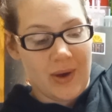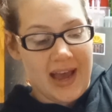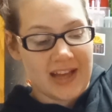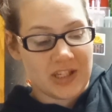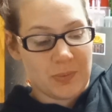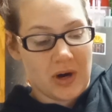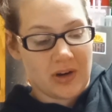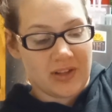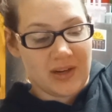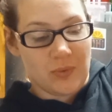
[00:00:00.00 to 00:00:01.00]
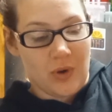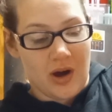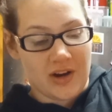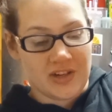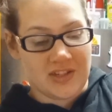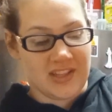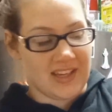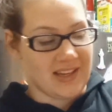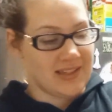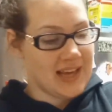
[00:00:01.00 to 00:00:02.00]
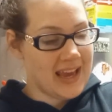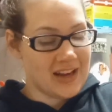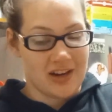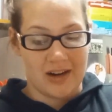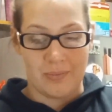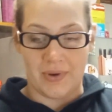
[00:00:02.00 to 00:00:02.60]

add sparkling water to the container,